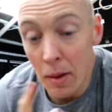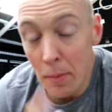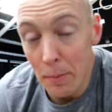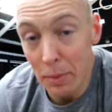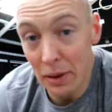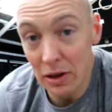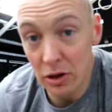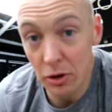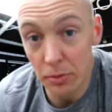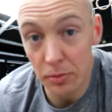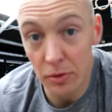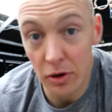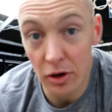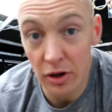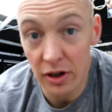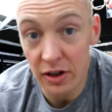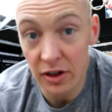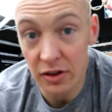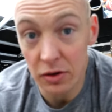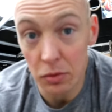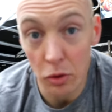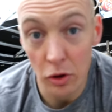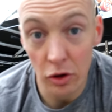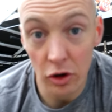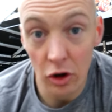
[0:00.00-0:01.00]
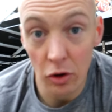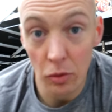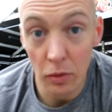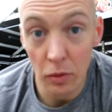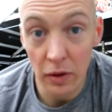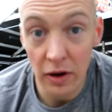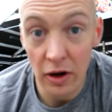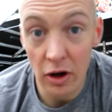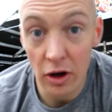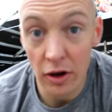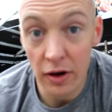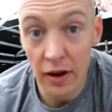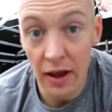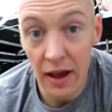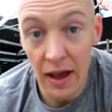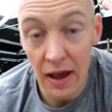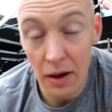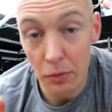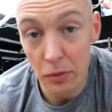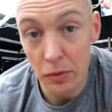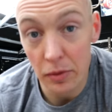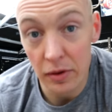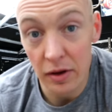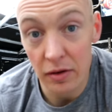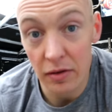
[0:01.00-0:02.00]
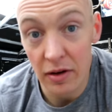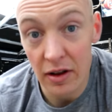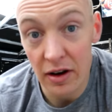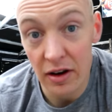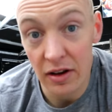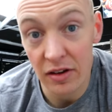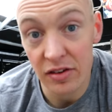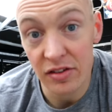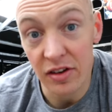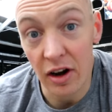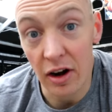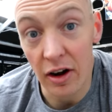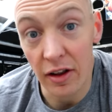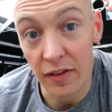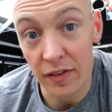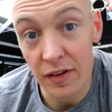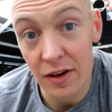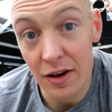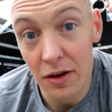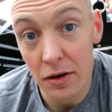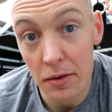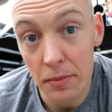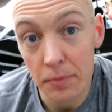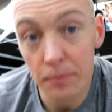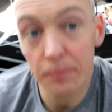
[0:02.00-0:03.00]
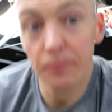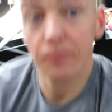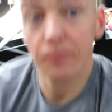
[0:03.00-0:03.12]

build up now, get the workout weight on, and we will get ready to start on this.